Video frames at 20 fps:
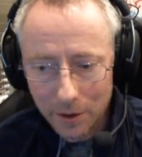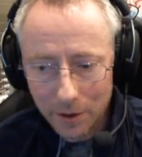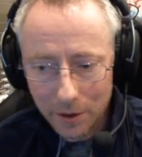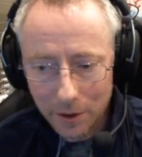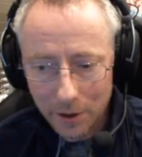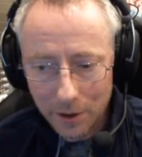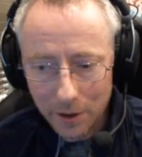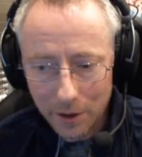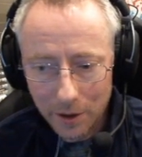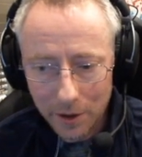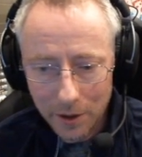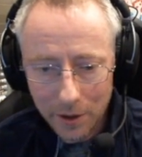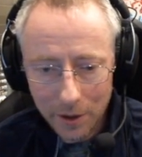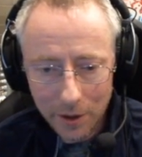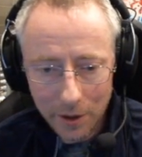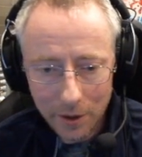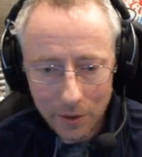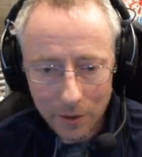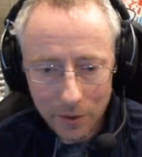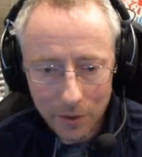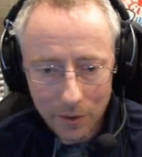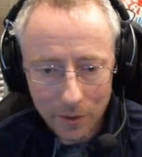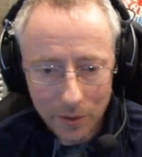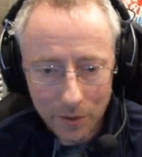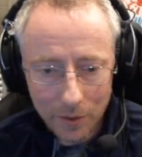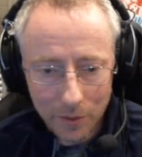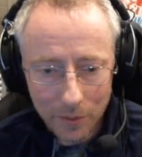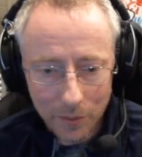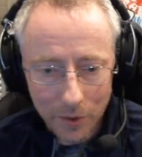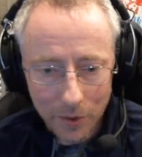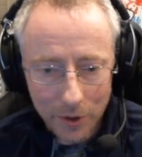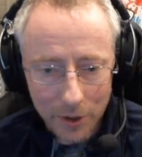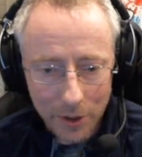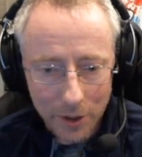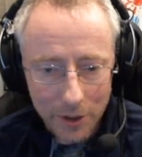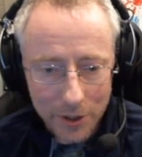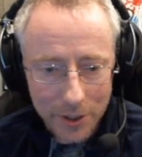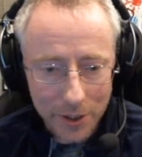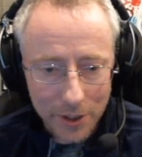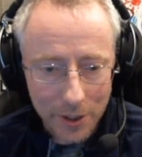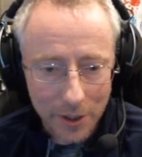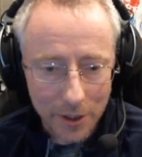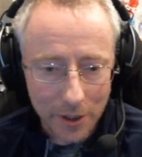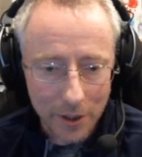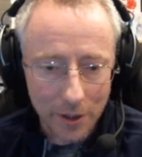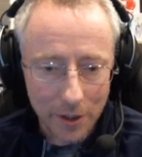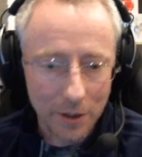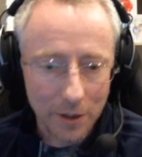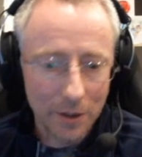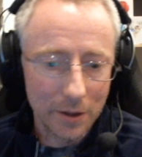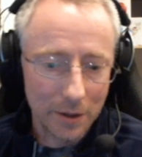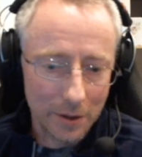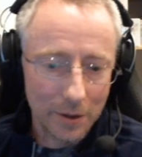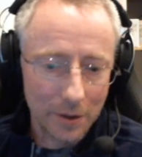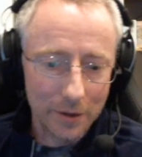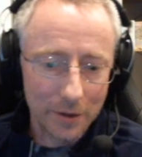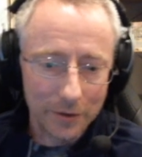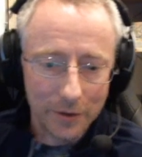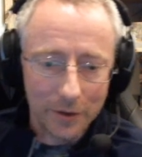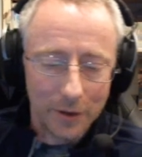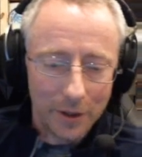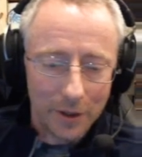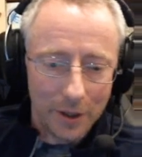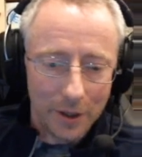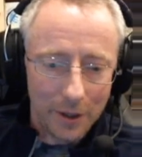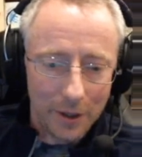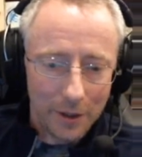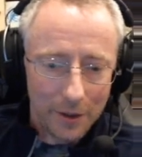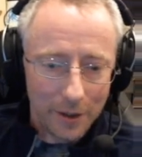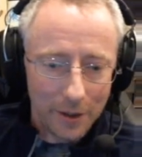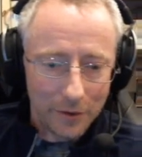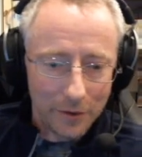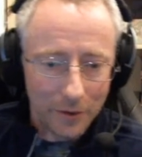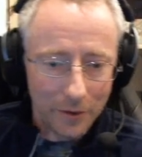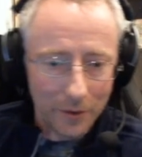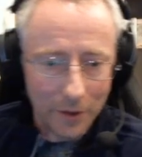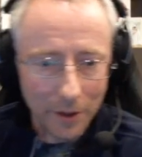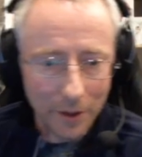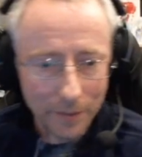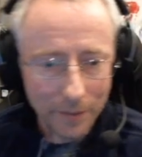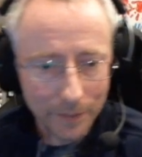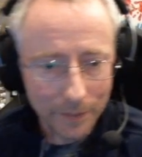And we're going to say it's going to die. That's all right.